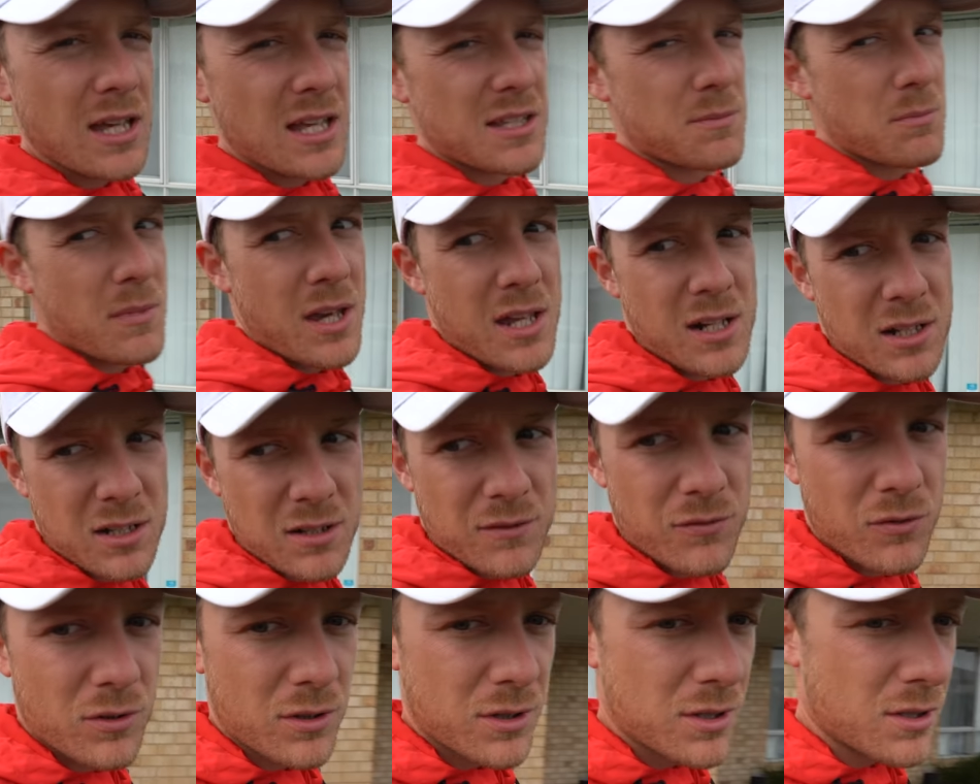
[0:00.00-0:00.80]
has made a
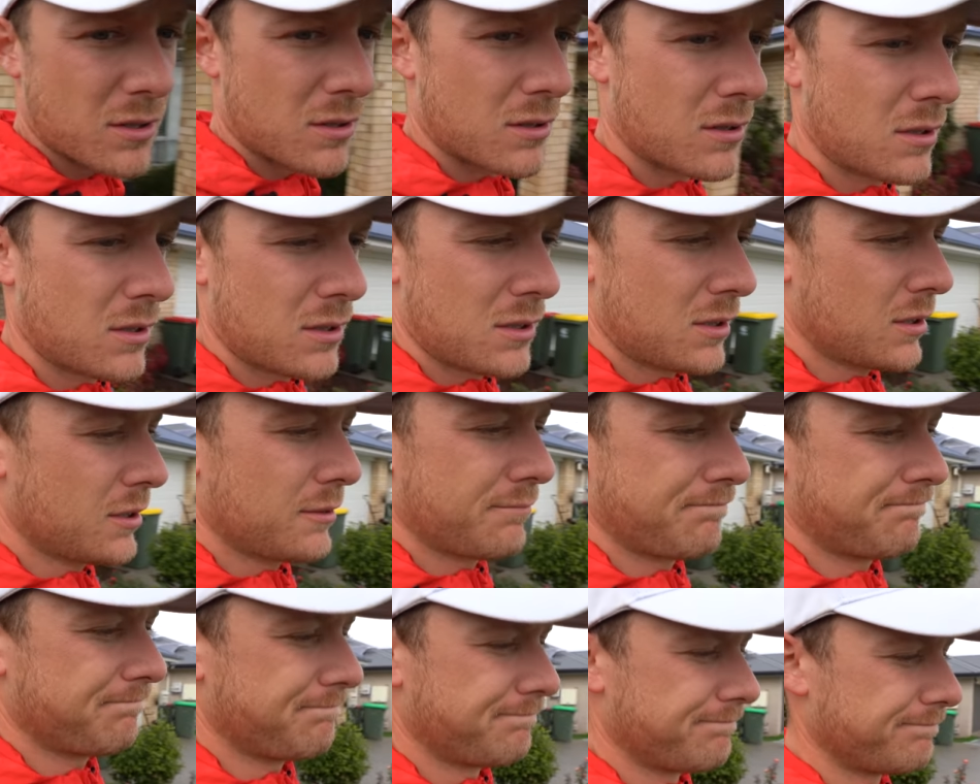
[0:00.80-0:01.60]
difference.
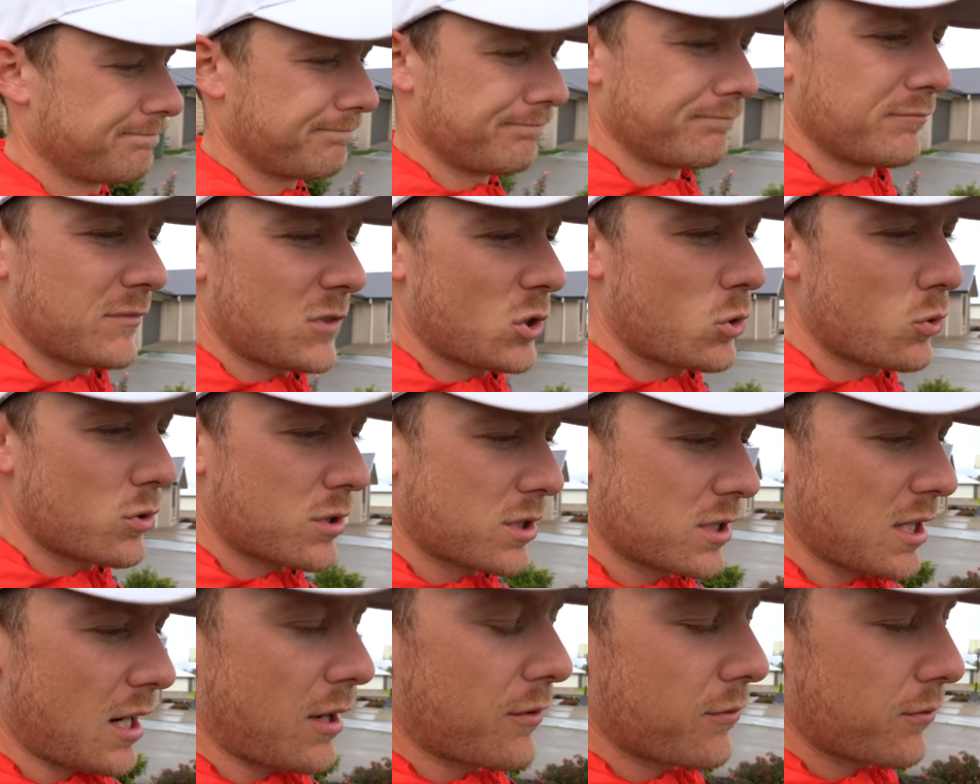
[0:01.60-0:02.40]
Mm, it's good
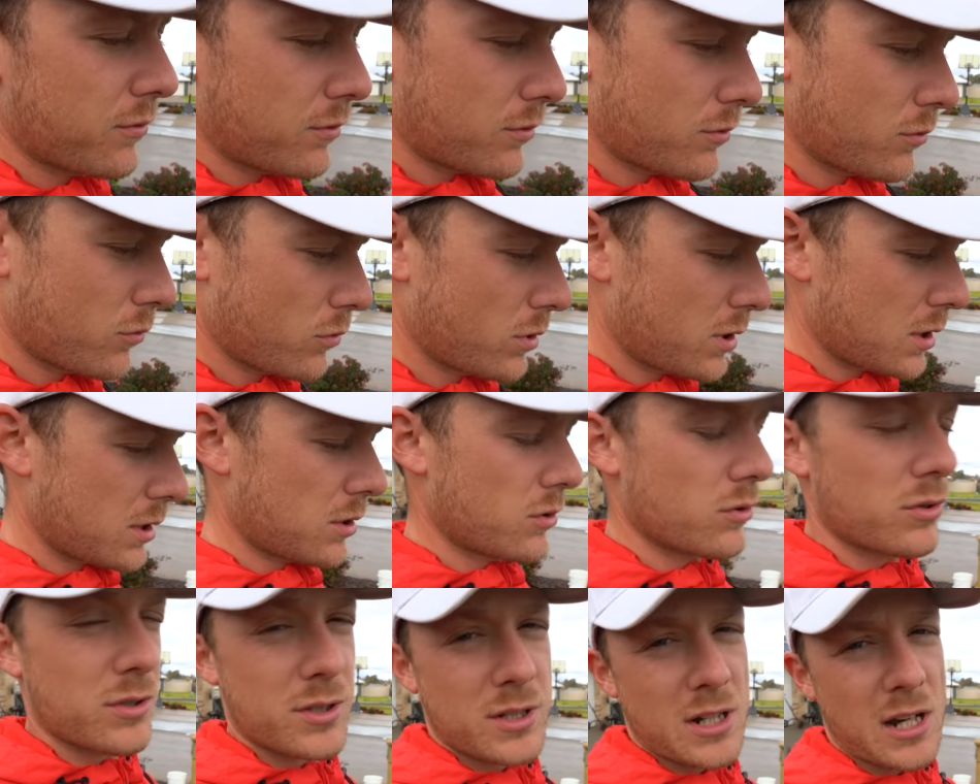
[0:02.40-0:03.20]
stuff, really
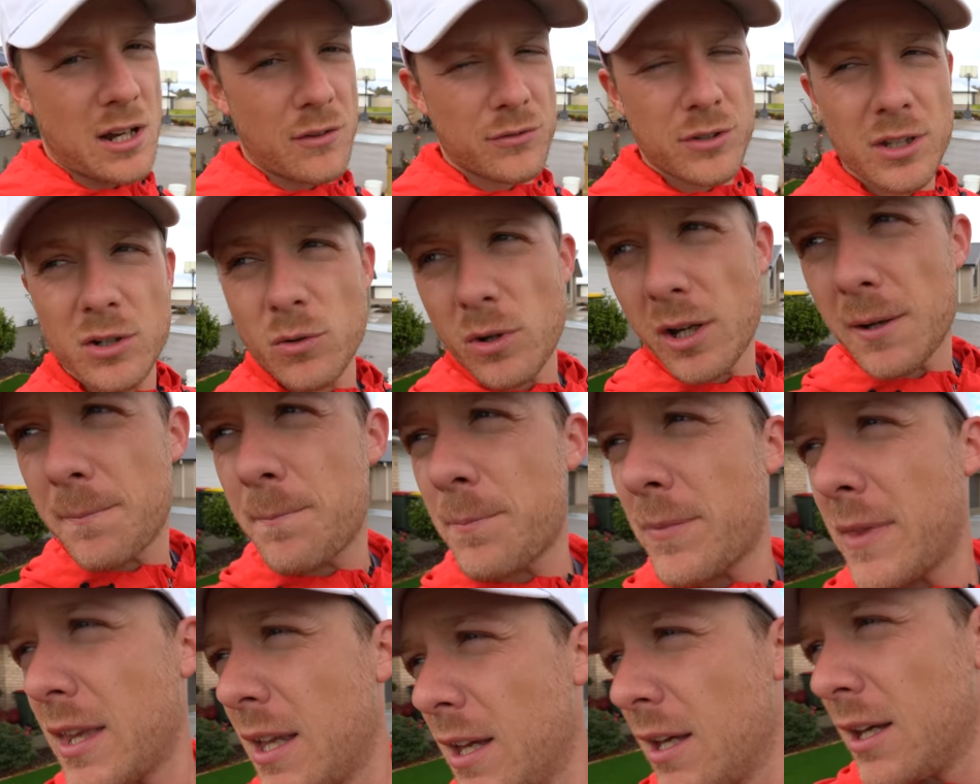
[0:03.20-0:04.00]
good stuff. So anyway,
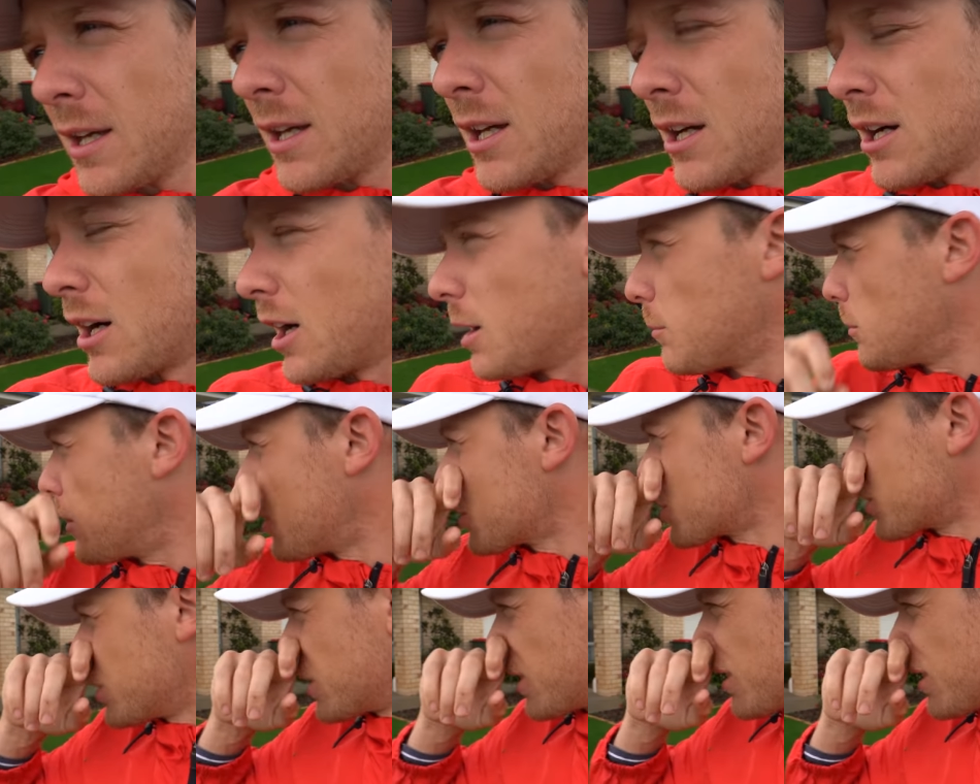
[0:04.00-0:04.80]
I might show